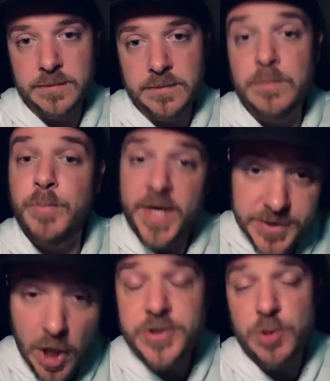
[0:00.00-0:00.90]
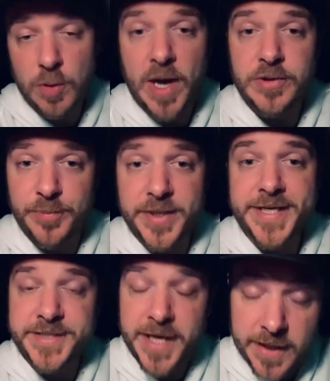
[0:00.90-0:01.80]
But it's also about the
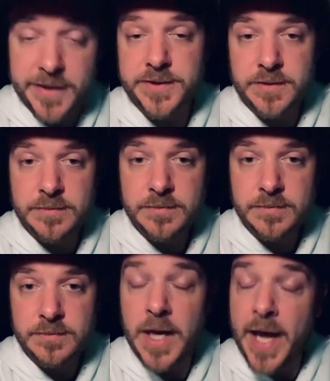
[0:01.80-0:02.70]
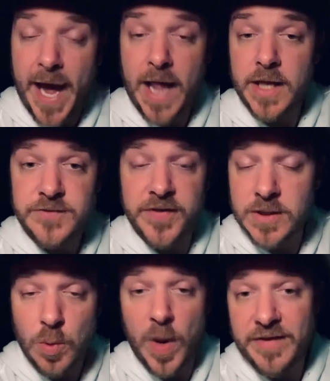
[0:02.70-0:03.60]
police killings. Alex
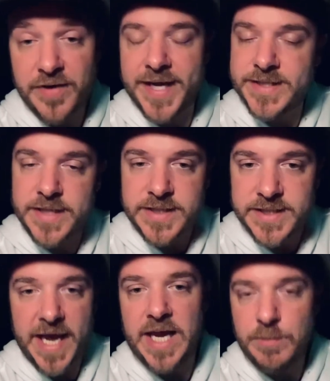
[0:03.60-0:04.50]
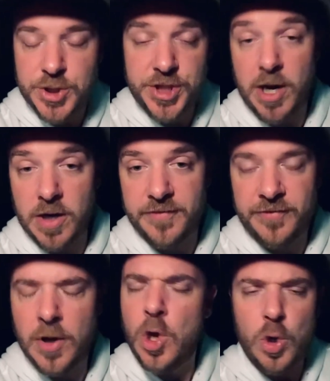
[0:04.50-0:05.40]
Villanueva is the same sheriff
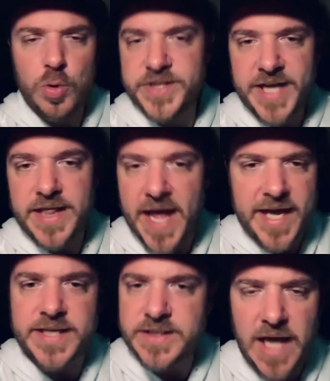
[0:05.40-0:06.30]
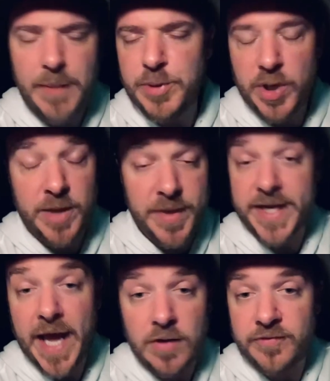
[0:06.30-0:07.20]
who said that his deputy,
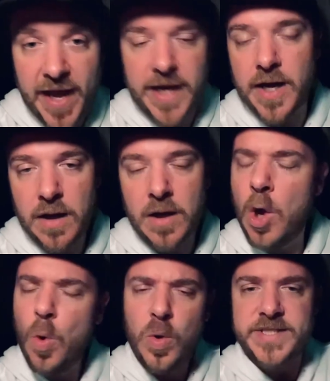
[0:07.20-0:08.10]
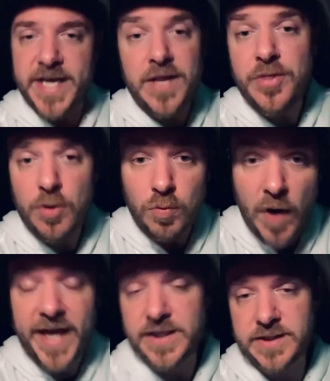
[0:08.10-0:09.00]
Miguel Vega, was in the
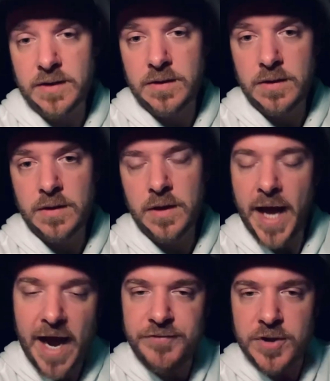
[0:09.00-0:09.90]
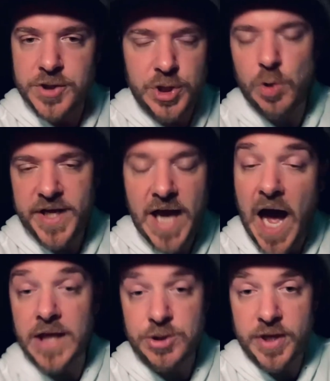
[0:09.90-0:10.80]
right after shooting
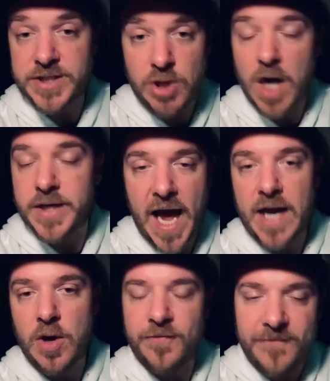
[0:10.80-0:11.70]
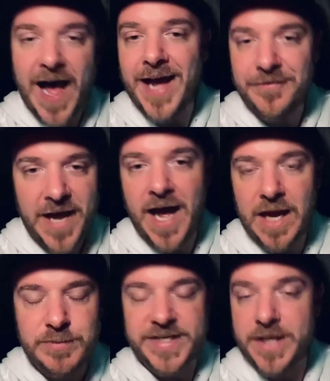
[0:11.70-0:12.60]
Andres Guardado 5
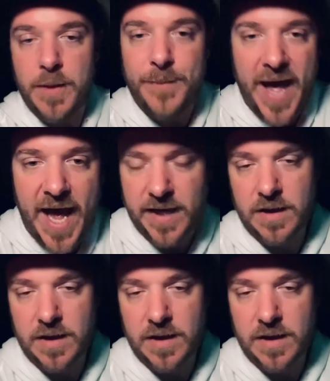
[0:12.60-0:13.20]
times in the back.